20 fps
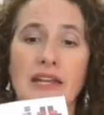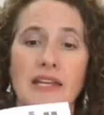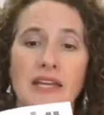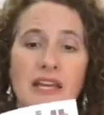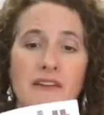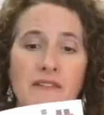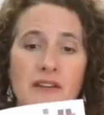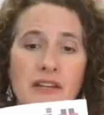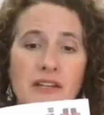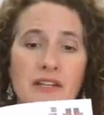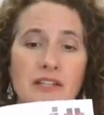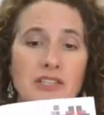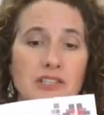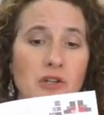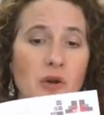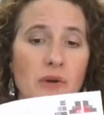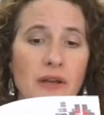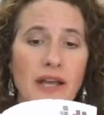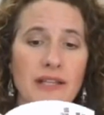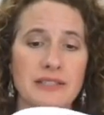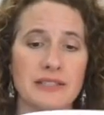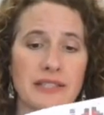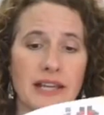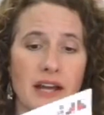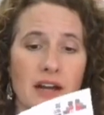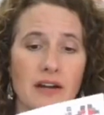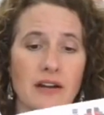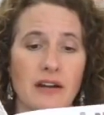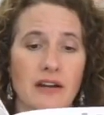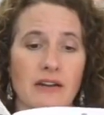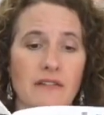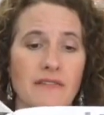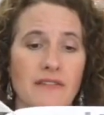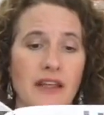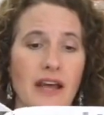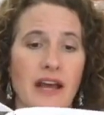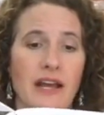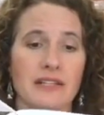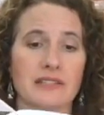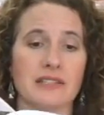even don't get scared of
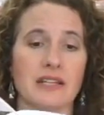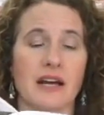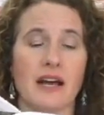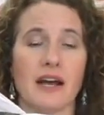that